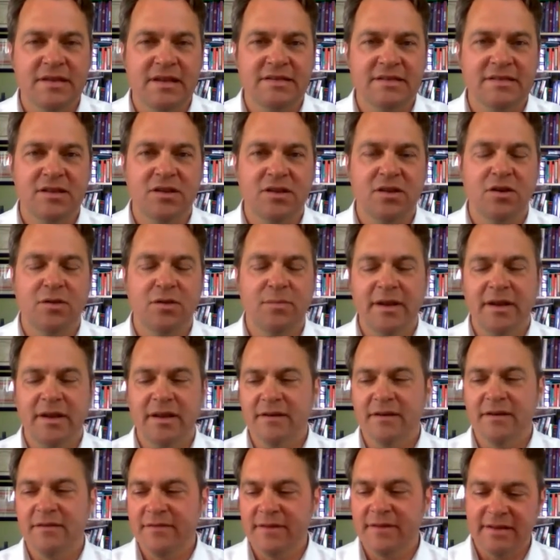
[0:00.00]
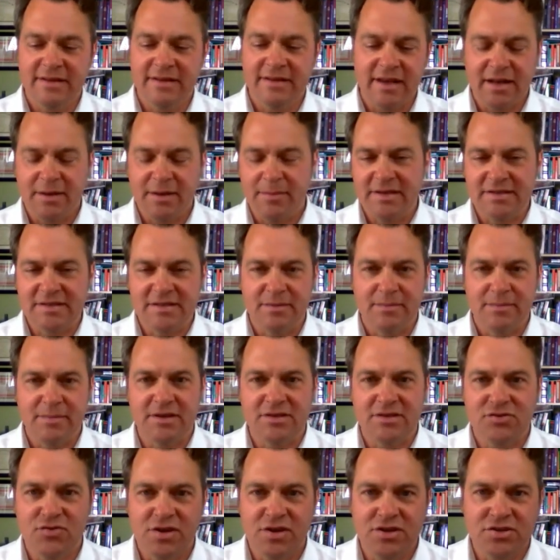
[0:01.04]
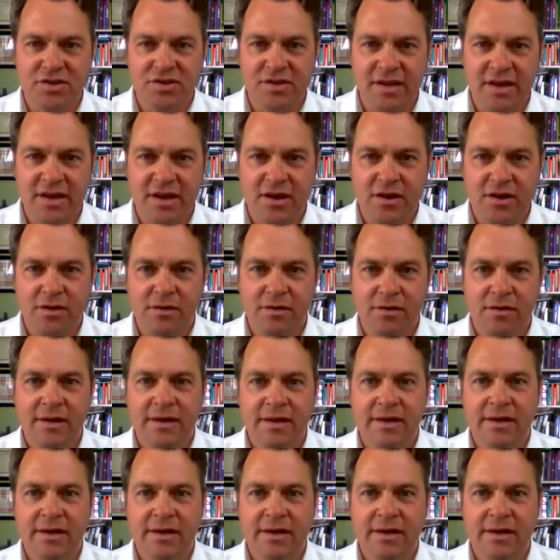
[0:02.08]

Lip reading: That's a little bit of database administration there.